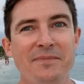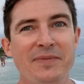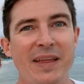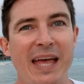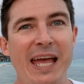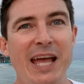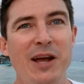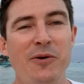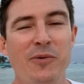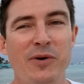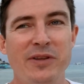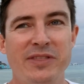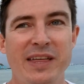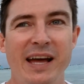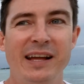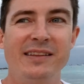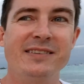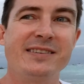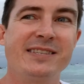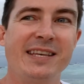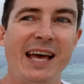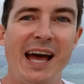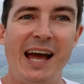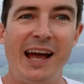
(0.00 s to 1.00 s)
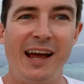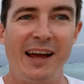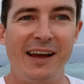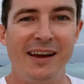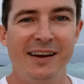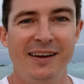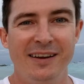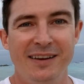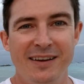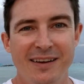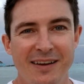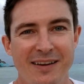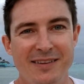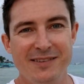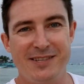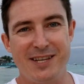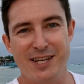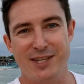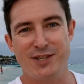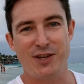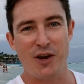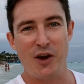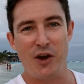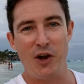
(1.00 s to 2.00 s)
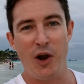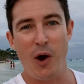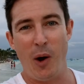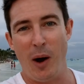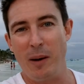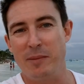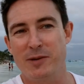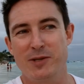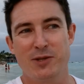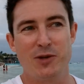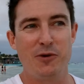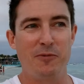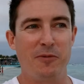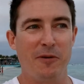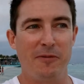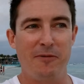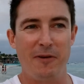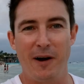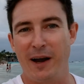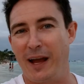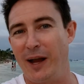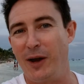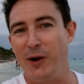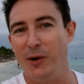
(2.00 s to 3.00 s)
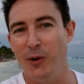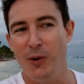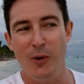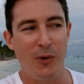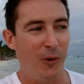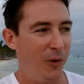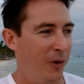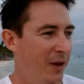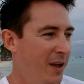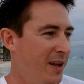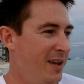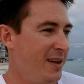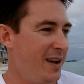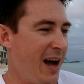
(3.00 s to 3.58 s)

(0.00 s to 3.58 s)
He would then say, just so you know, I'm super fucking cool.